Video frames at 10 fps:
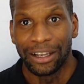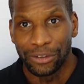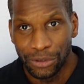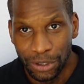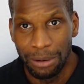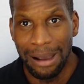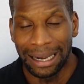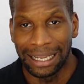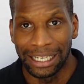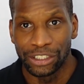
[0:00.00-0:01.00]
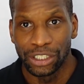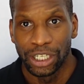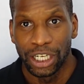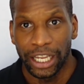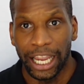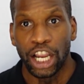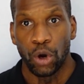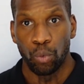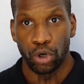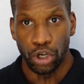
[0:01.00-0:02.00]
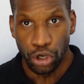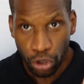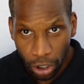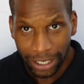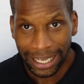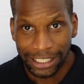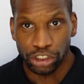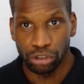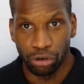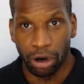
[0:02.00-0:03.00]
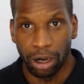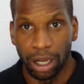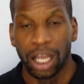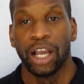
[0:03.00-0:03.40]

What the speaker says: you manage, would not get strong